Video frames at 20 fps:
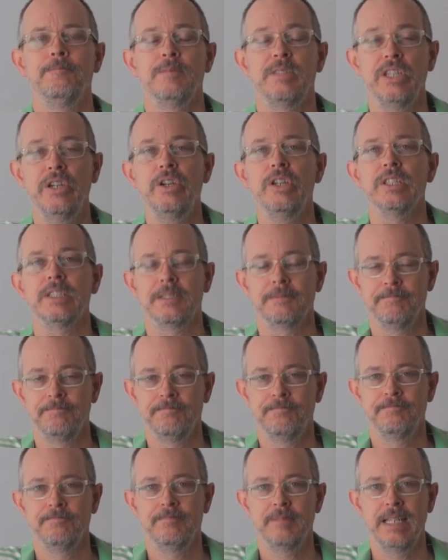Serious.
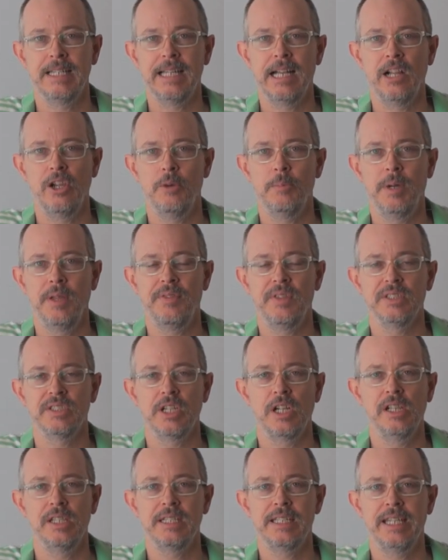A dollar a month
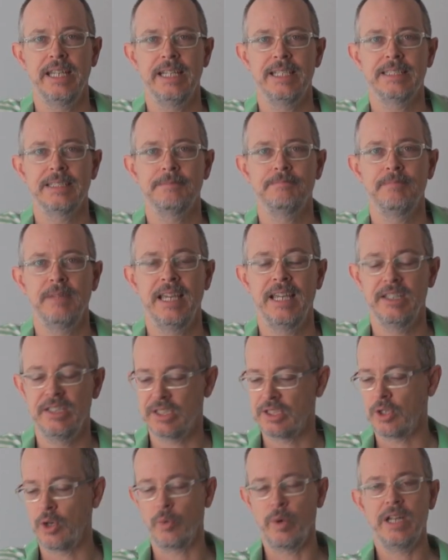is all it takes. And
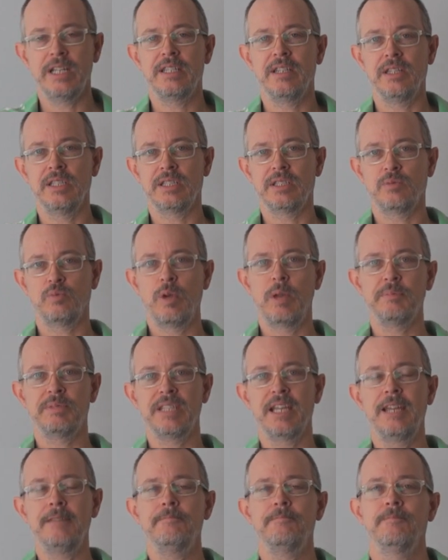just go right to this
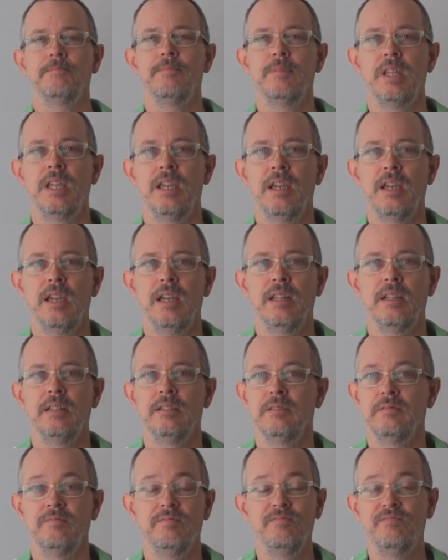website
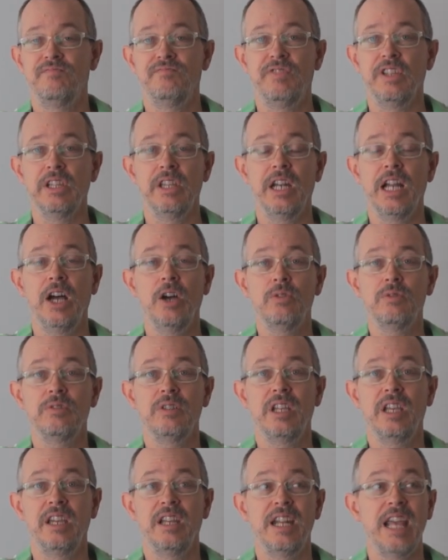and fill it
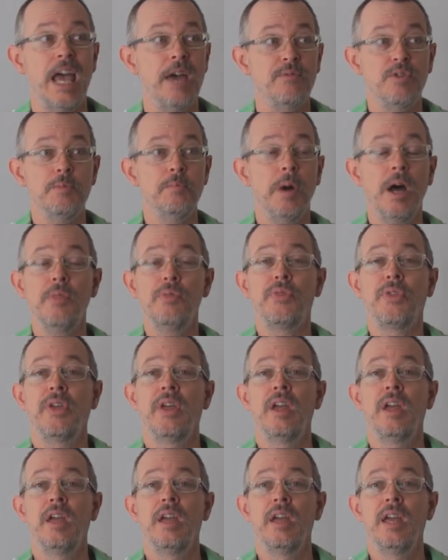out. And every month,
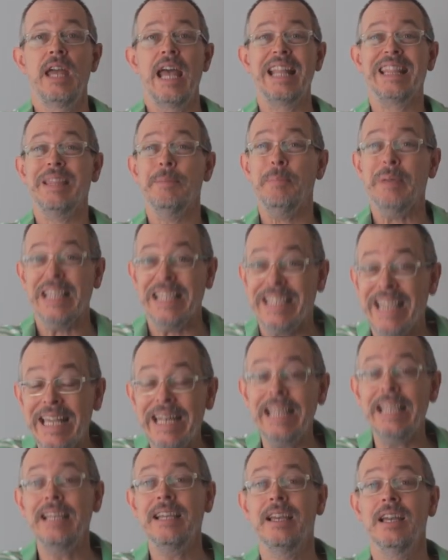at the
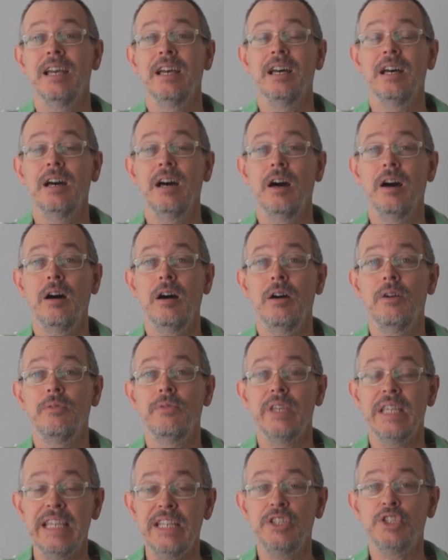beginning
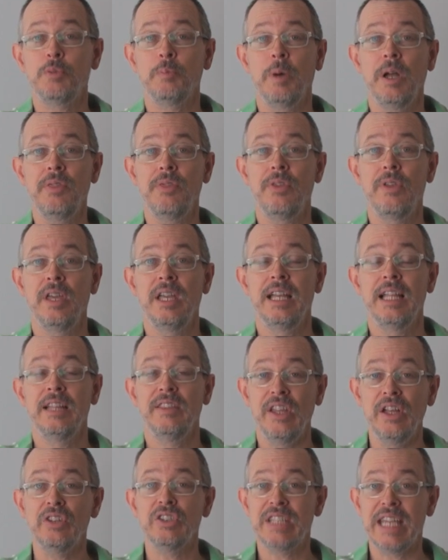of each month,
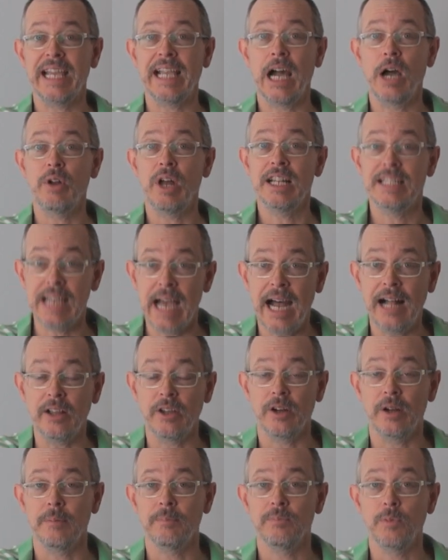they'll take out a
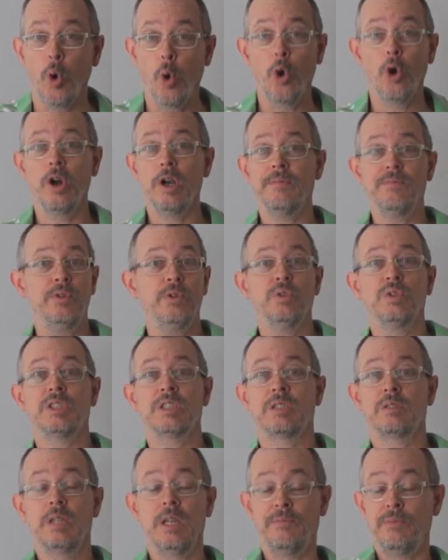dollar. Or if you,
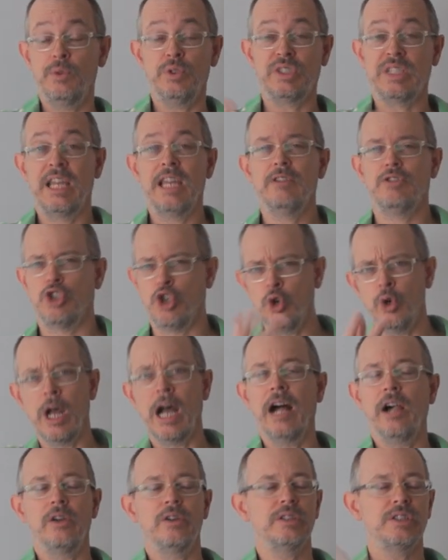if you say $2,
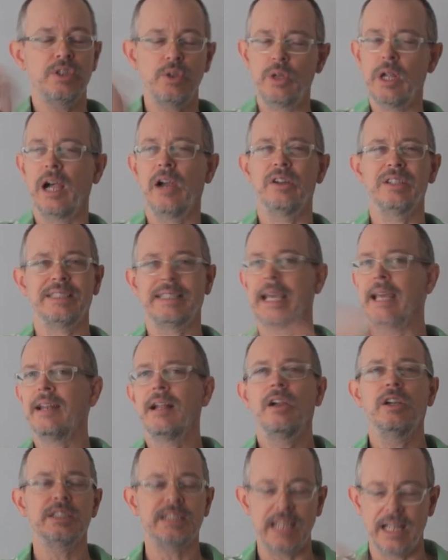$2,
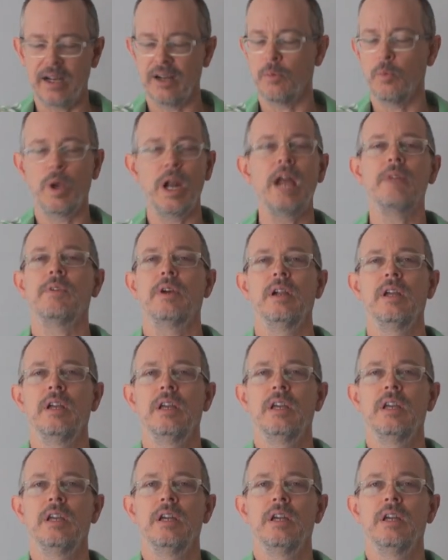$10, $10, whatever.